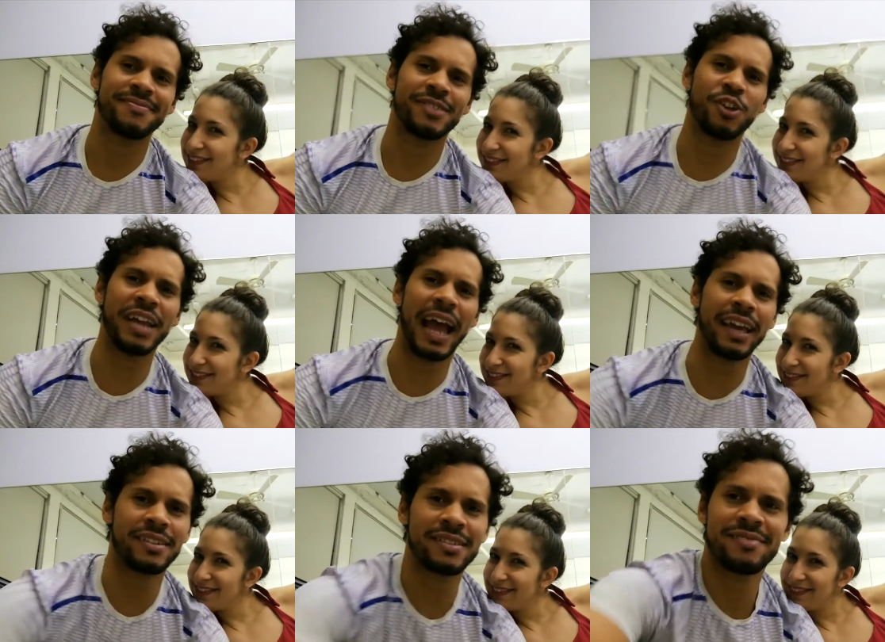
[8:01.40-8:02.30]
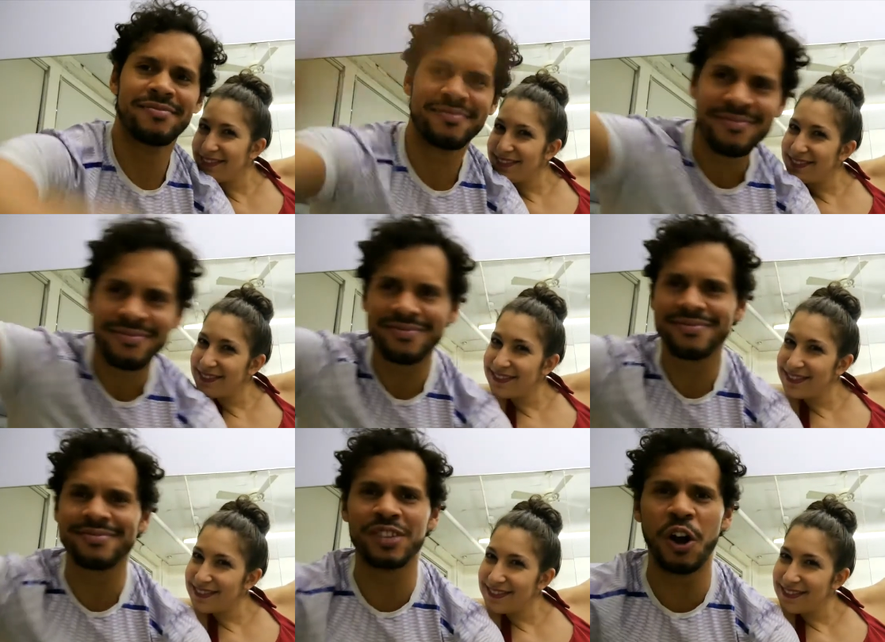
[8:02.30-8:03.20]
Speaker 1: Good night.
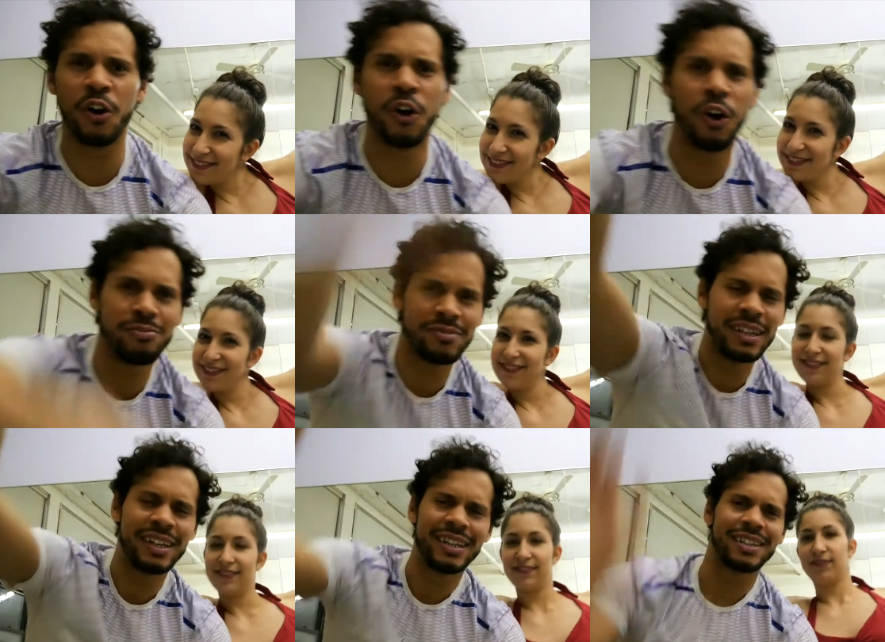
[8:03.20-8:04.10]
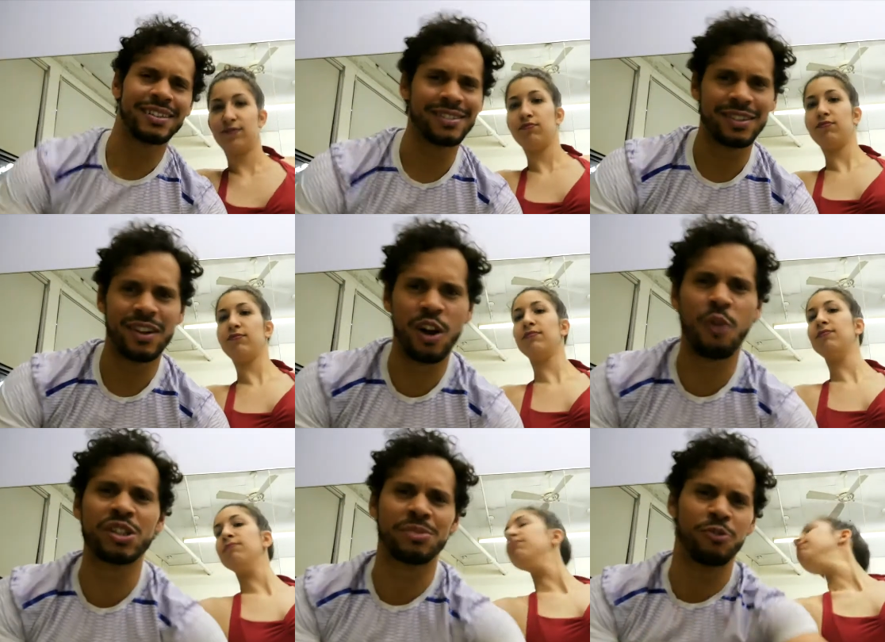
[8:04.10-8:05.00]
Go home. Or watch a